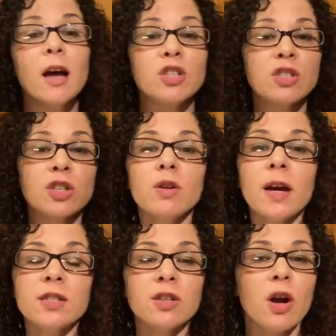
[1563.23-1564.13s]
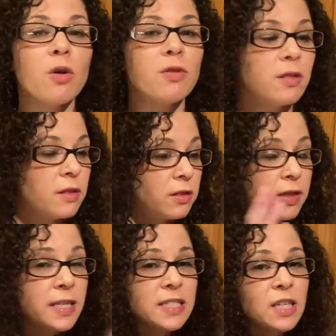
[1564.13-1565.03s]
just so you guys know,
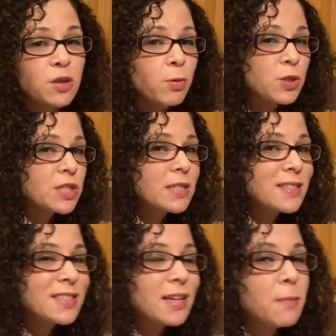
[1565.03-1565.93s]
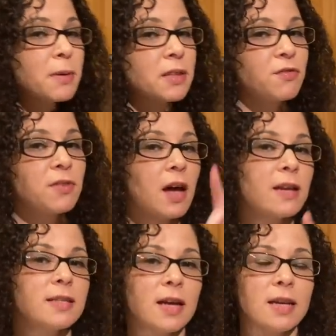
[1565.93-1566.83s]
this dinner portion is done, but the flan
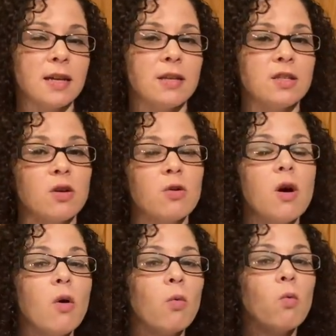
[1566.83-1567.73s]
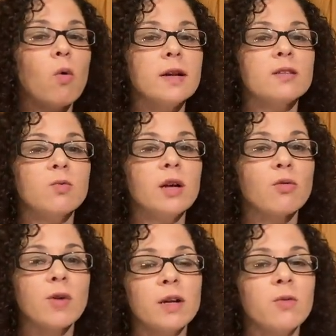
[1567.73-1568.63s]
is not done. So once we are
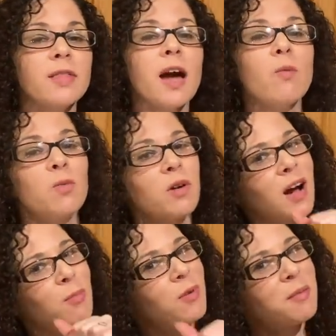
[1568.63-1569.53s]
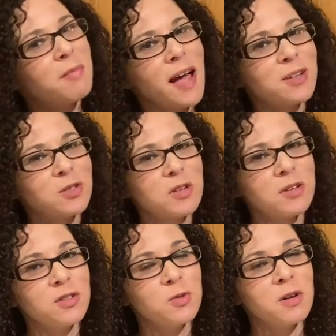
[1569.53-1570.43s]
ready with that, we will come right back. So we're going
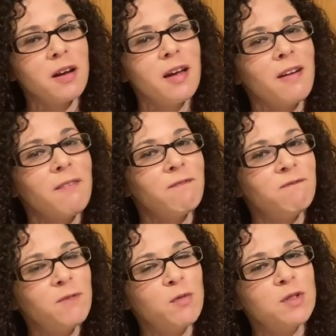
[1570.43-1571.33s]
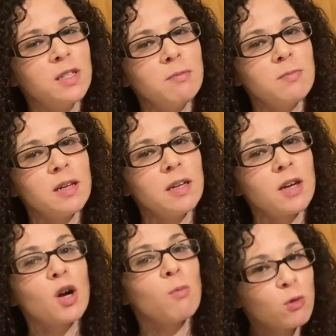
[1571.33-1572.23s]
to do a 15-minute
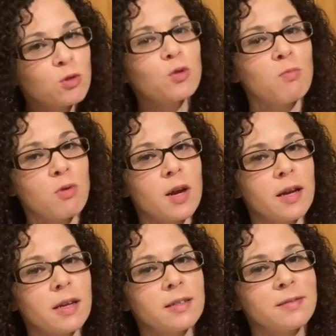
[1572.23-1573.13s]
commercial break.